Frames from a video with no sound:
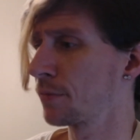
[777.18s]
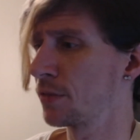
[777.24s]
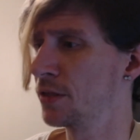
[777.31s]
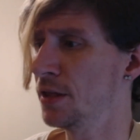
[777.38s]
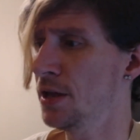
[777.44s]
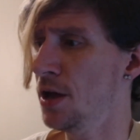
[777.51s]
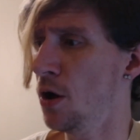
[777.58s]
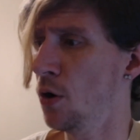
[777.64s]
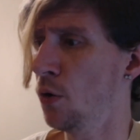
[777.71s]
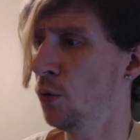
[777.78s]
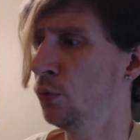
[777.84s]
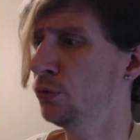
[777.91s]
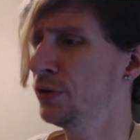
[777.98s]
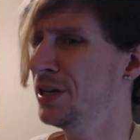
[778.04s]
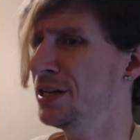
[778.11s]
The
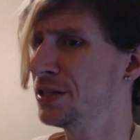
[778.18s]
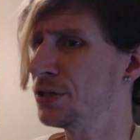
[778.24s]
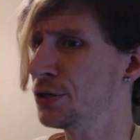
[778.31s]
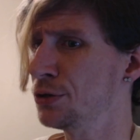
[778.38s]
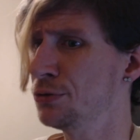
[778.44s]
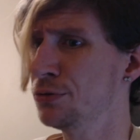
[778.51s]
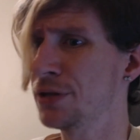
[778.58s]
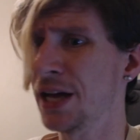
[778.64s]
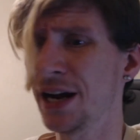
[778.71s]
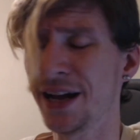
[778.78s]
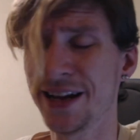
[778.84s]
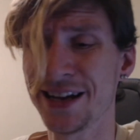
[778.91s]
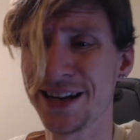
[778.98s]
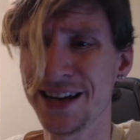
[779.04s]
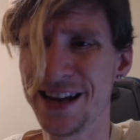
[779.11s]
only two that I
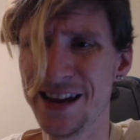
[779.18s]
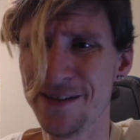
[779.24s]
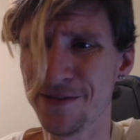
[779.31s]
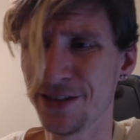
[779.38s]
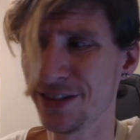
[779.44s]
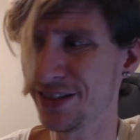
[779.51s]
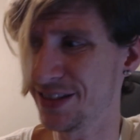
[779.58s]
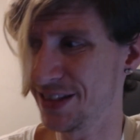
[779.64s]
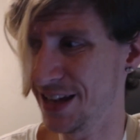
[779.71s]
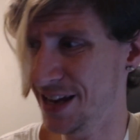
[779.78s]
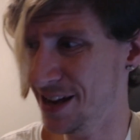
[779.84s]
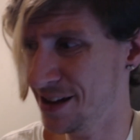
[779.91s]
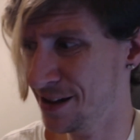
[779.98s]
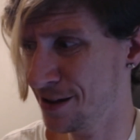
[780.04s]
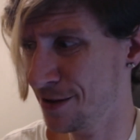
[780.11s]
can even
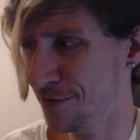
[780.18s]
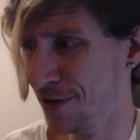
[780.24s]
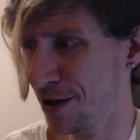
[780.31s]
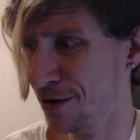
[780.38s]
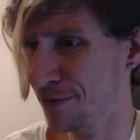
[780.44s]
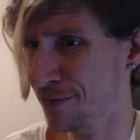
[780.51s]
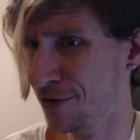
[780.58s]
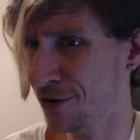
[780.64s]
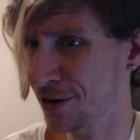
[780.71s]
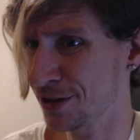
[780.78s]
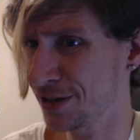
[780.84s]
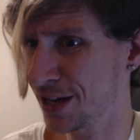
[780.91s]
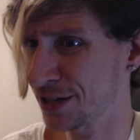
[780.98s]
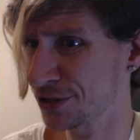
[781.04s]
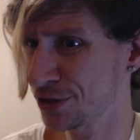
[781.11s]
think of out of our
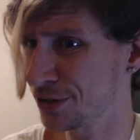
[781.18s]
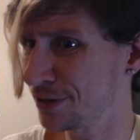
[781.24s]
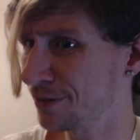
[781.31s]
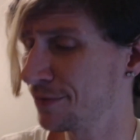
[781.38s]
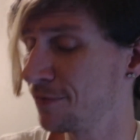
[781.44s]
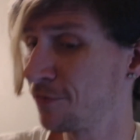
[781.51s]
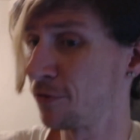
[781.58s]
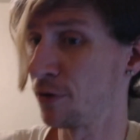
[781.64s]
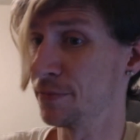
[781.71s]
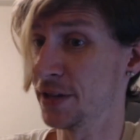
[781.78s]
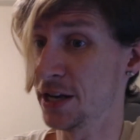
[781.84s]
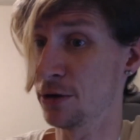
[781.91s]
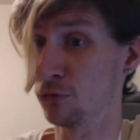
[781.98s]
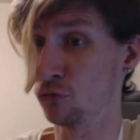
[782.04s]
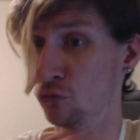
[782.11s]
collection from
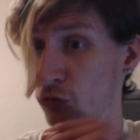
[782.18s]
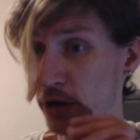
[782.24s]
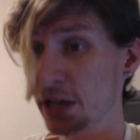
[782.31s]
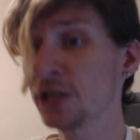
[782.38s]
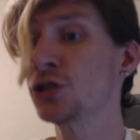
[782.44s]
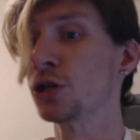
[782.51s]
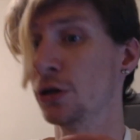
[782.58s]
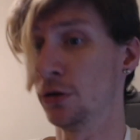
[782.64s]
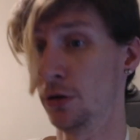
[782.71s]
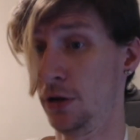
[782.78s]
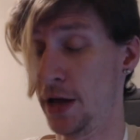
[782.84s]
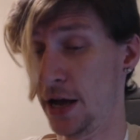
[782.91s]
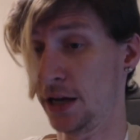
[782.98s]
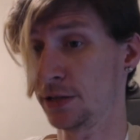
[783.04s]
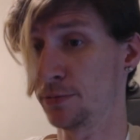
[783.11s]
the original
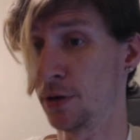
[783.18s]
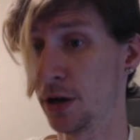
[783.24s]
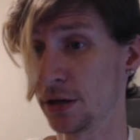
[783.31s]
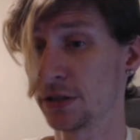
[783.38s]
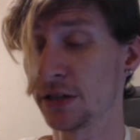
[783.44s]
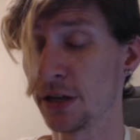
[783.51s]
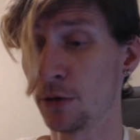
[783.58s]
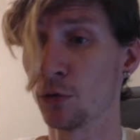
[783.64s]
Xbox that